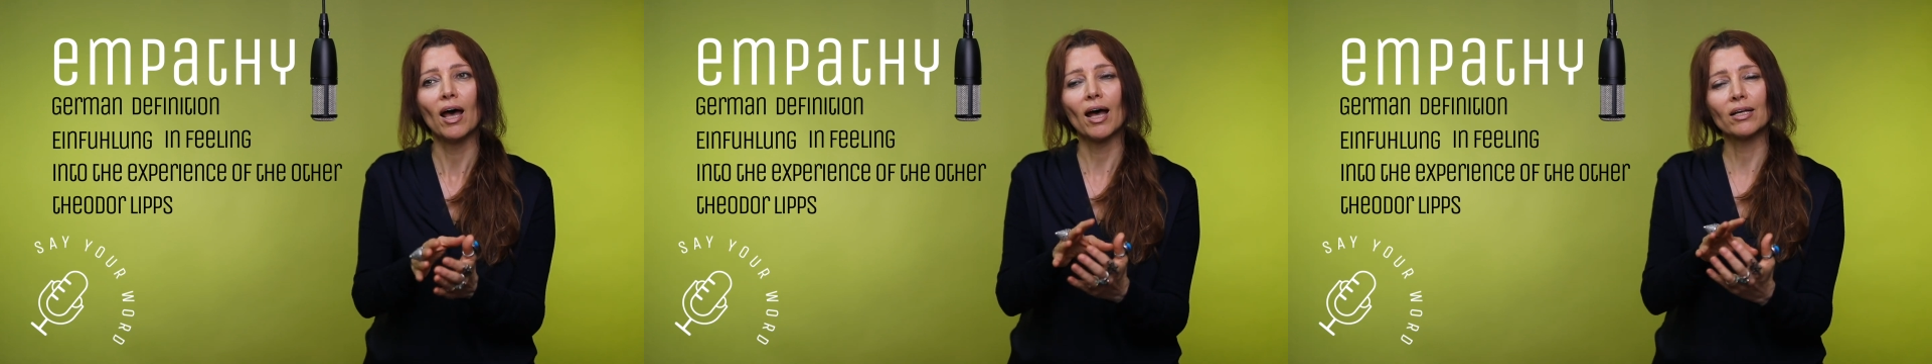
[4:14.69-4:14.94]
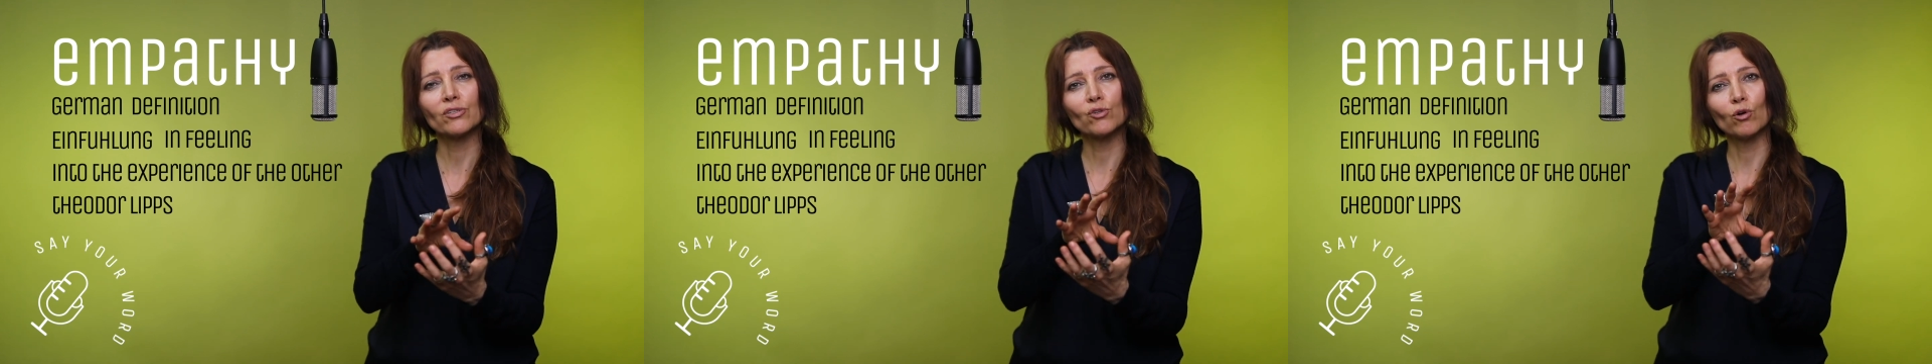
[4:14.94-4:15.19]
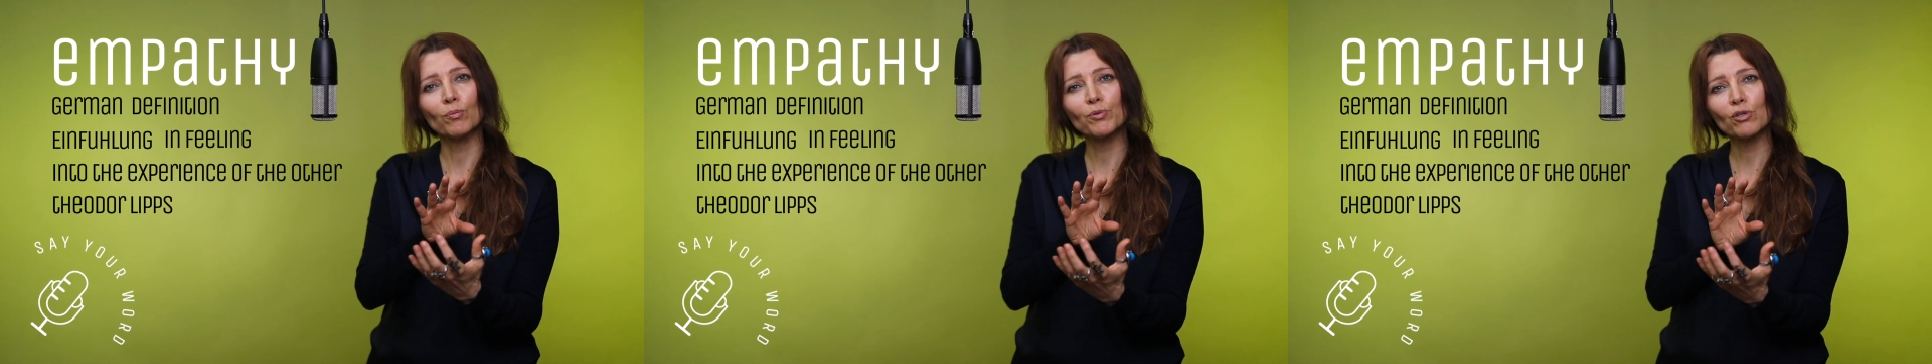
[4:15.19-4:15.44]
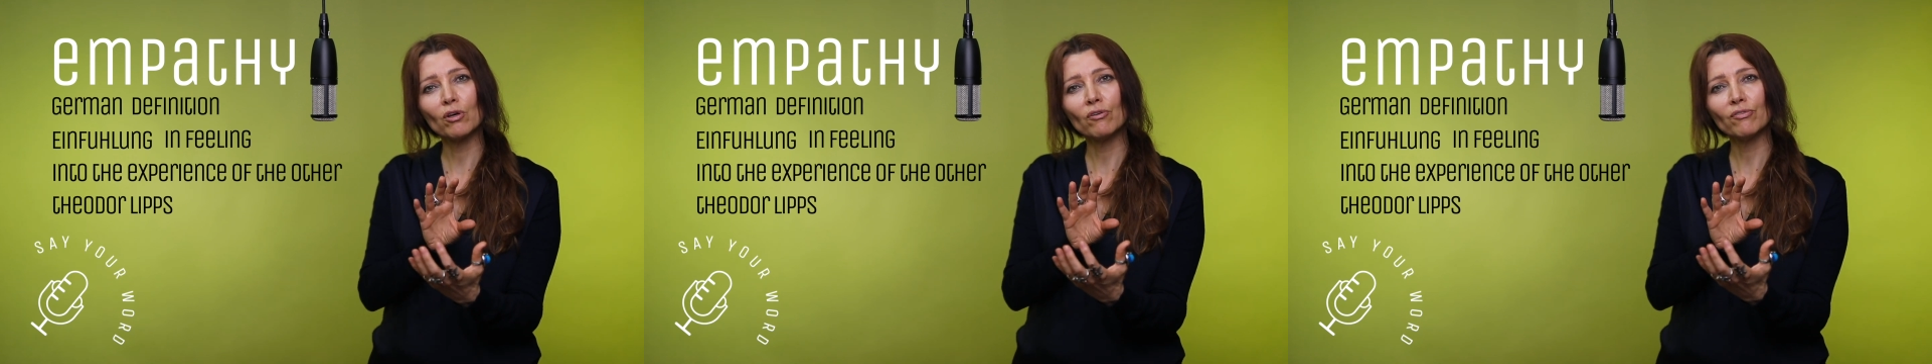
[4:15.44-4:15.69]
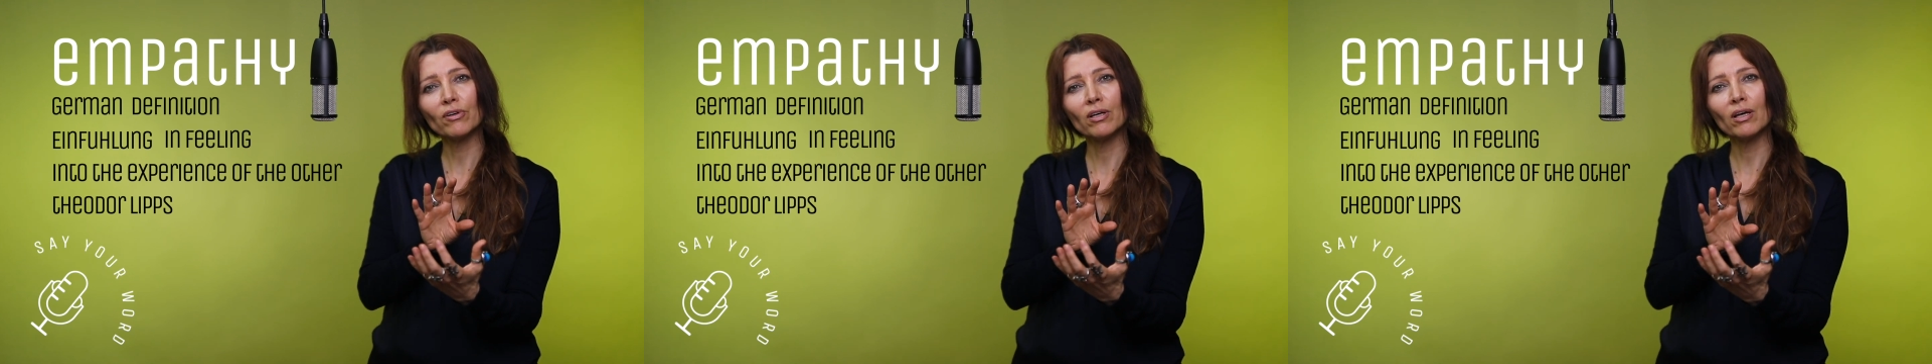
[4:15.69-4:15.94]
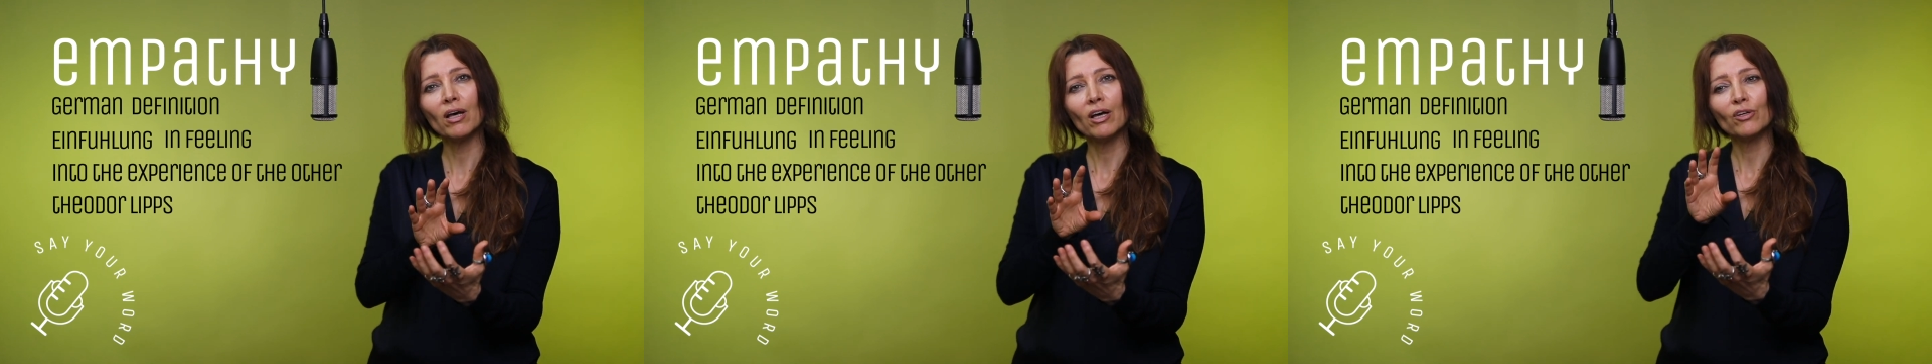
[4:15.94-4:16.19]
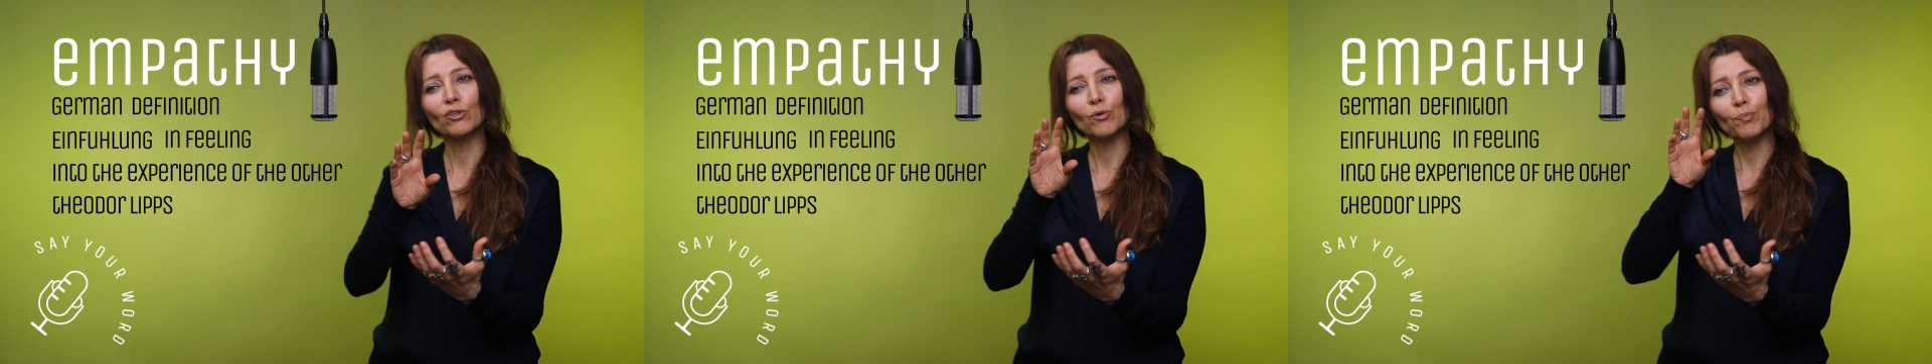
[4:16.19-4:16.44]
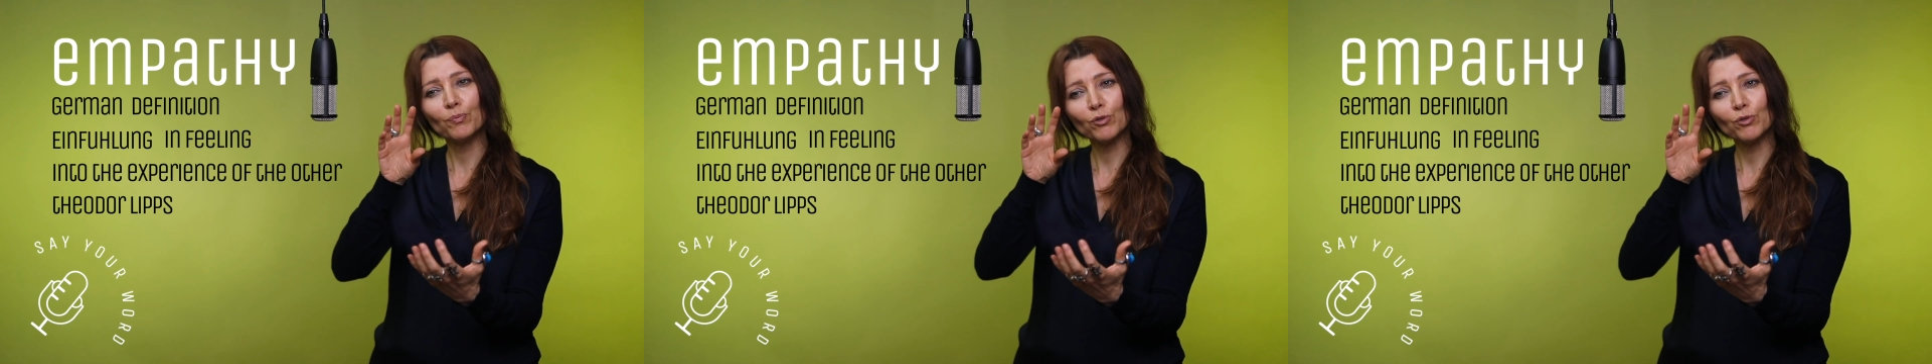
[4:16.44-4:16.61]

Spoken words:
As the observer, you